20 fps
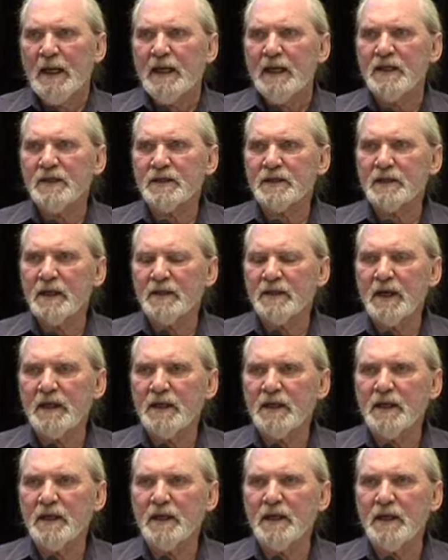is that
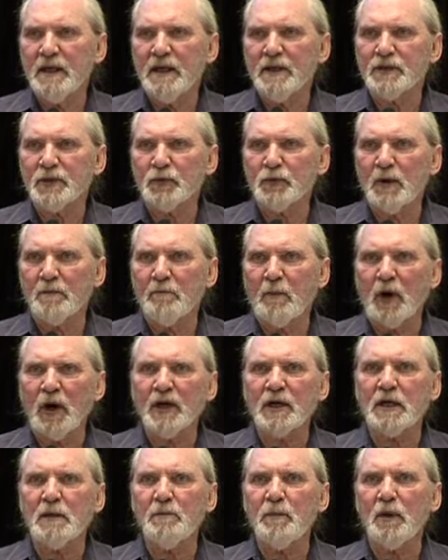it is a
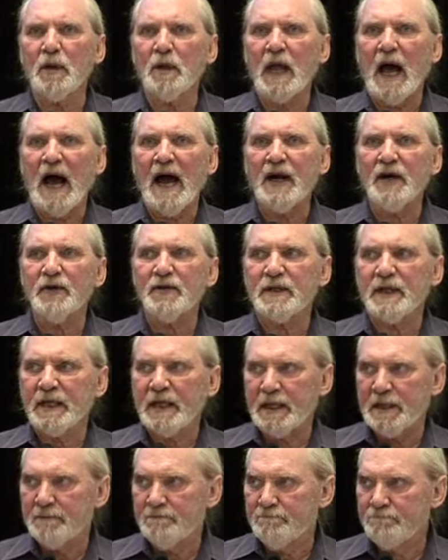remarkable
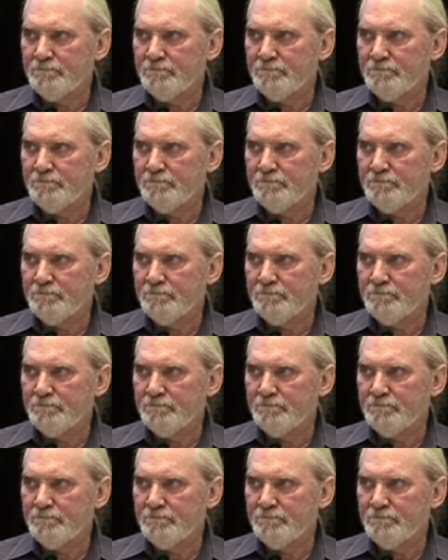irony